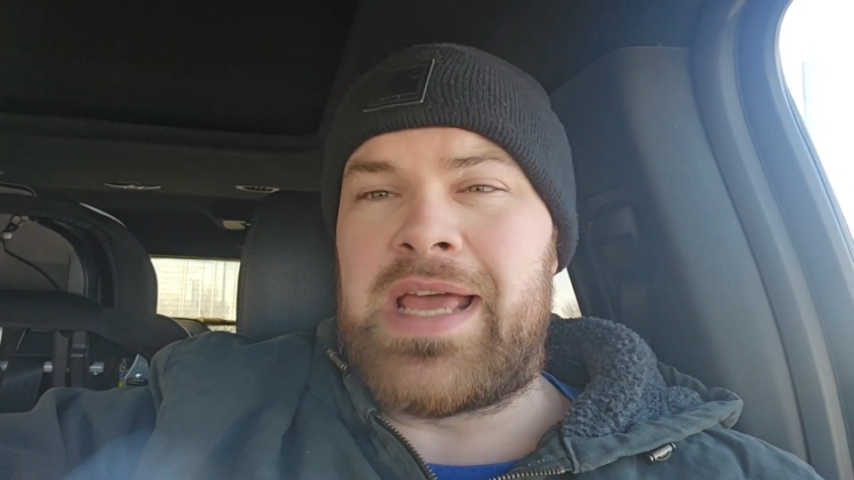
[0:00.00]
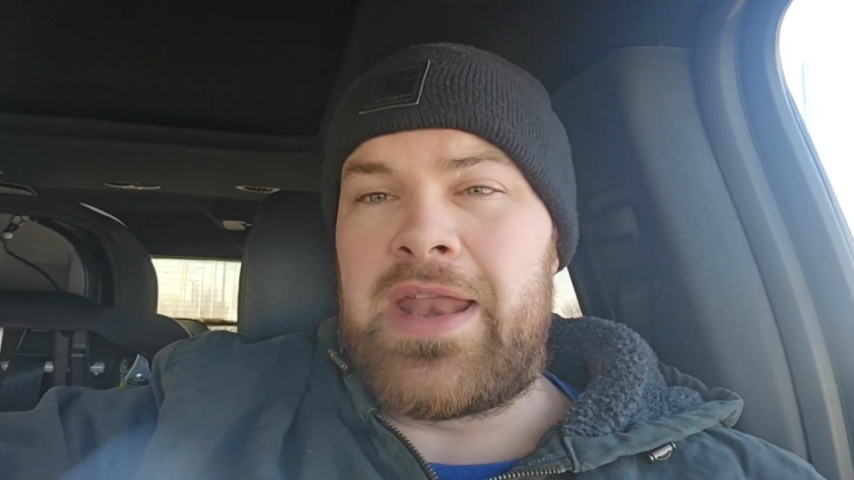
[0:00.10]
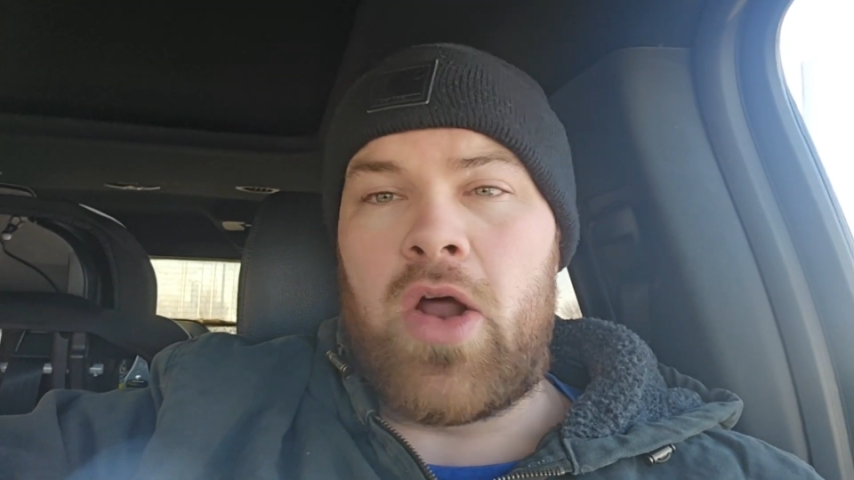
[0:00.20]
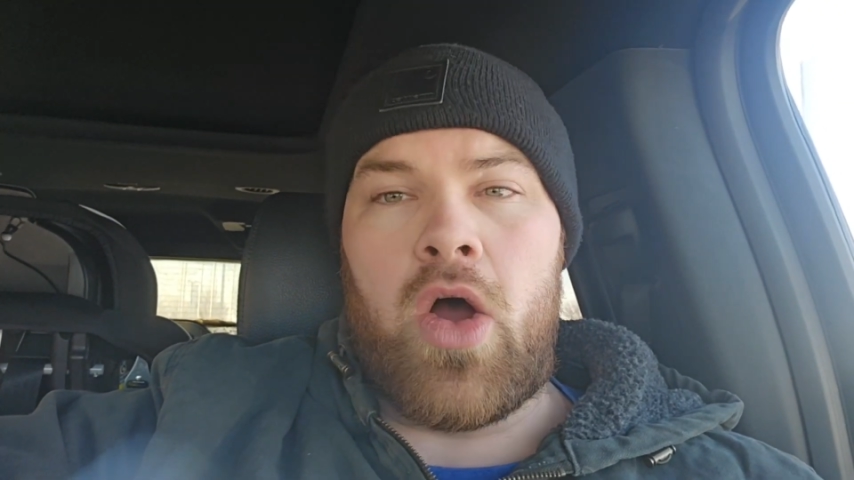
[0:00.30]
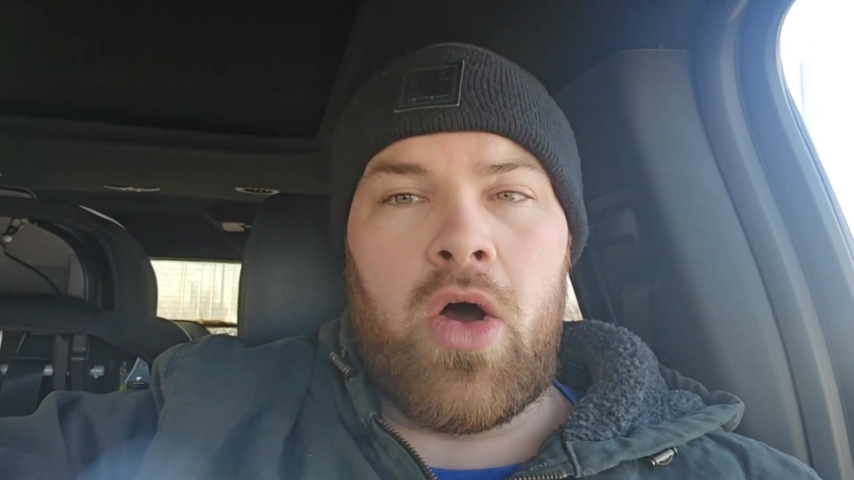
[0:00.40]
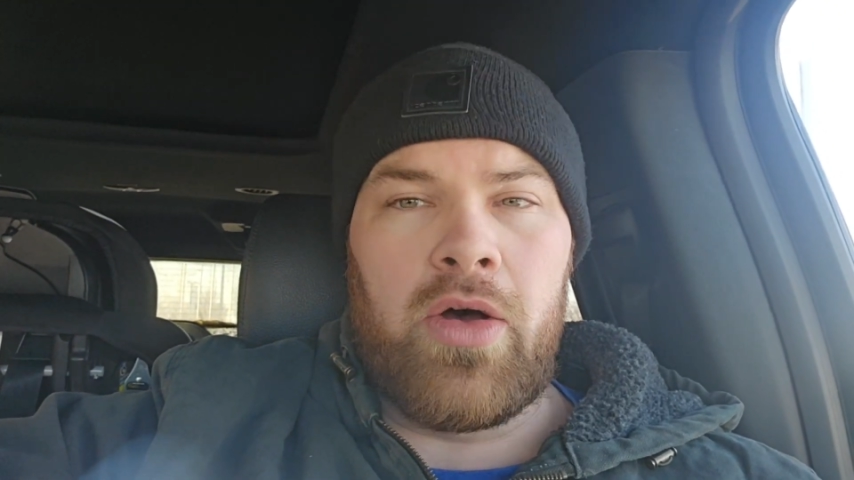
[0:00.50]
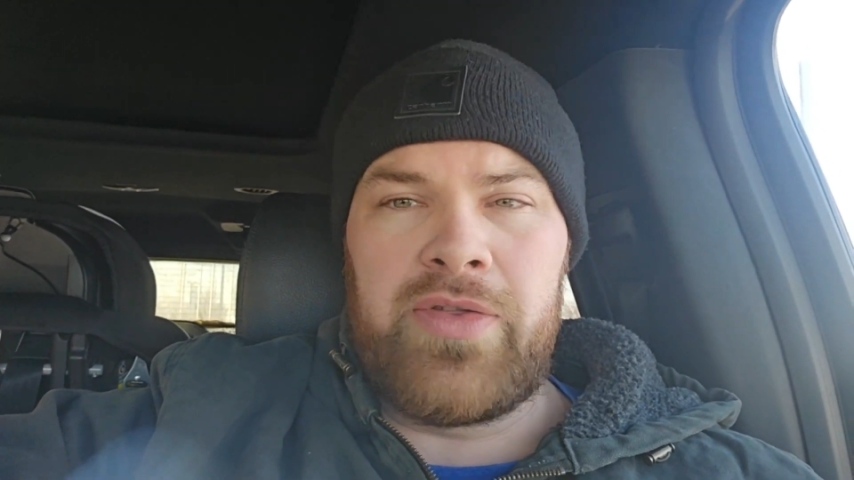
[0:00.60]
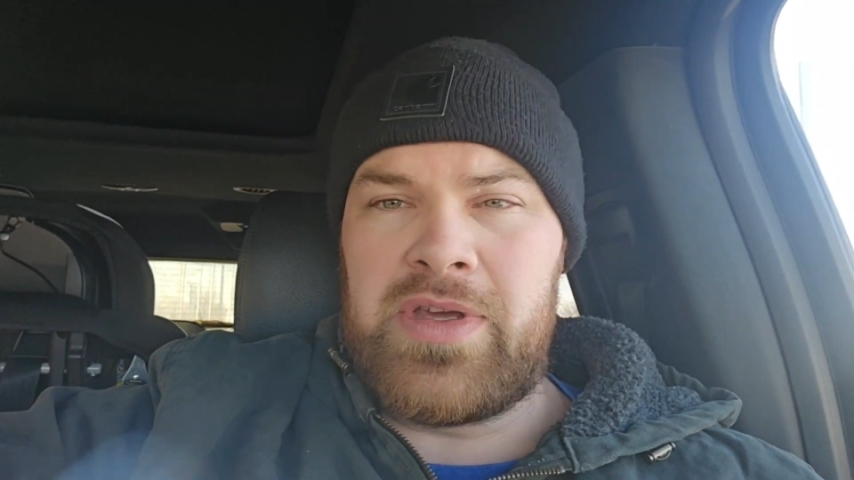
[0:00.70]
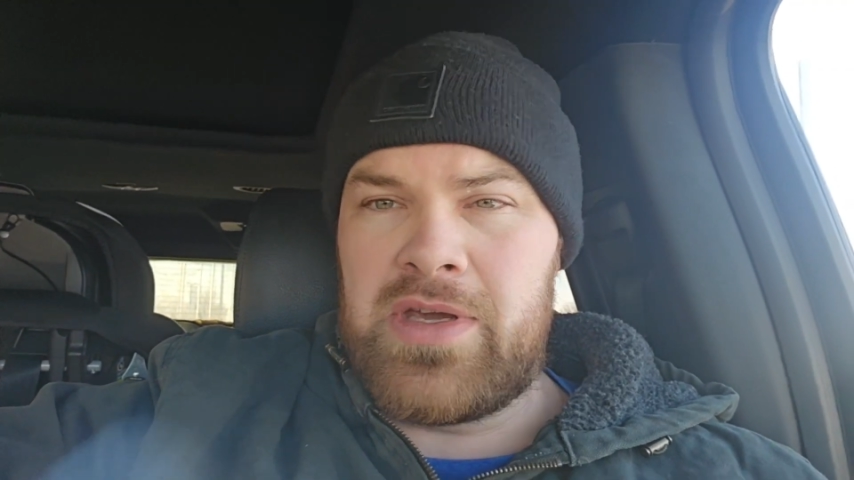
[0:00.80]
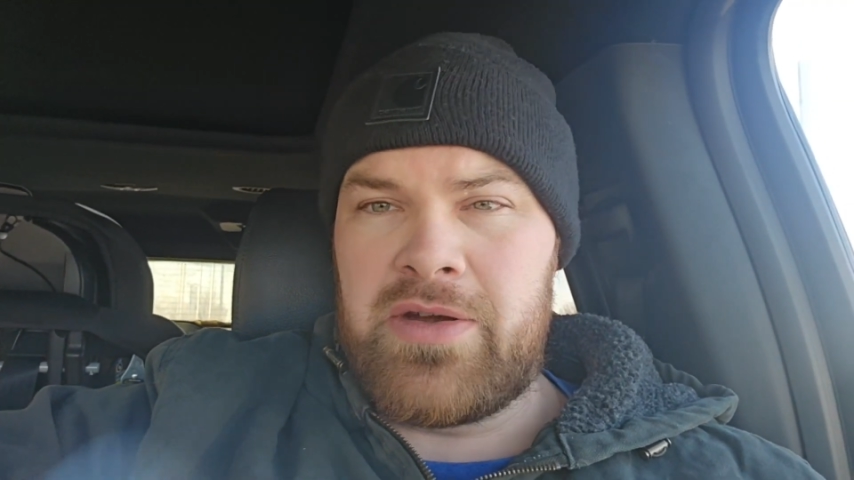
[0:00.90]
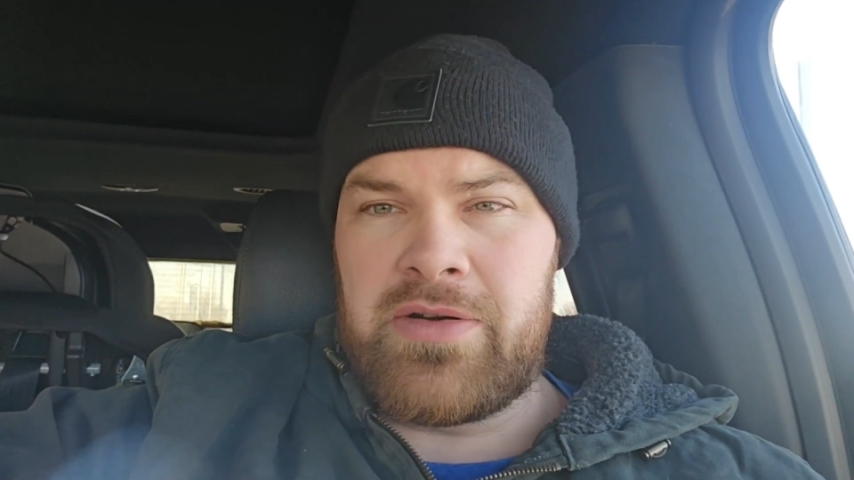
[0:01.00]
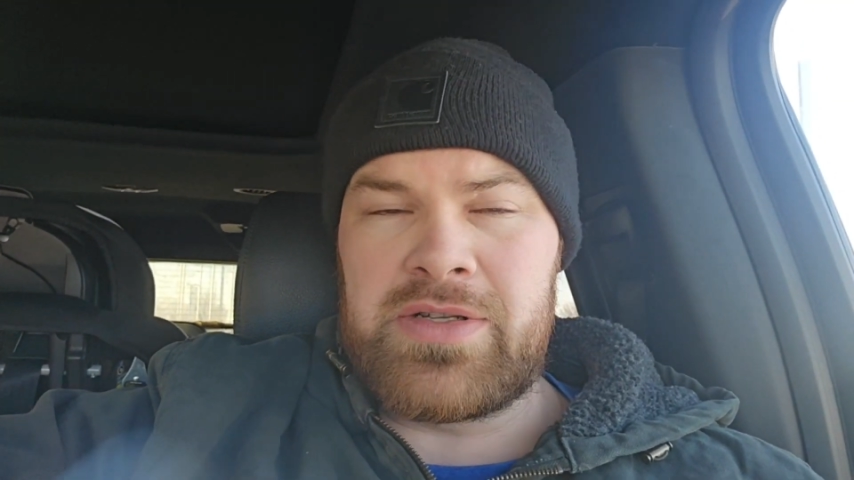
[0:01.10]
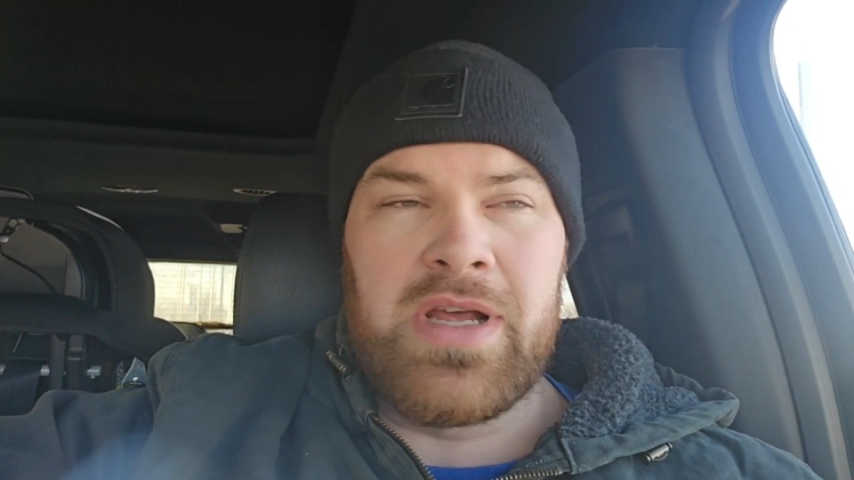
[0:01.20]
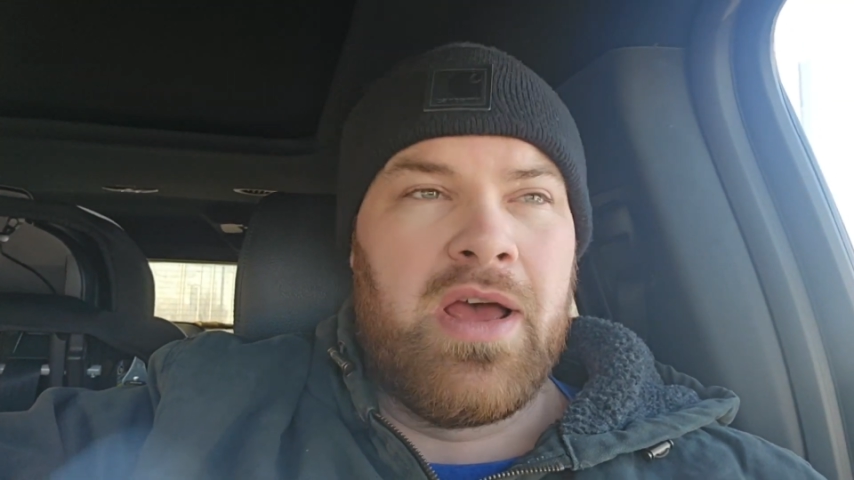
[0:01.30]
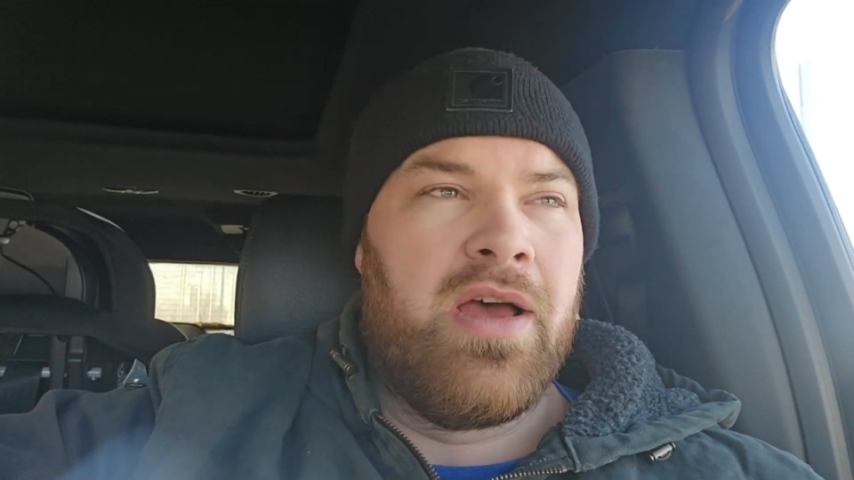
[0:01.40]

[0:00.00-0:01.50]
and all the years,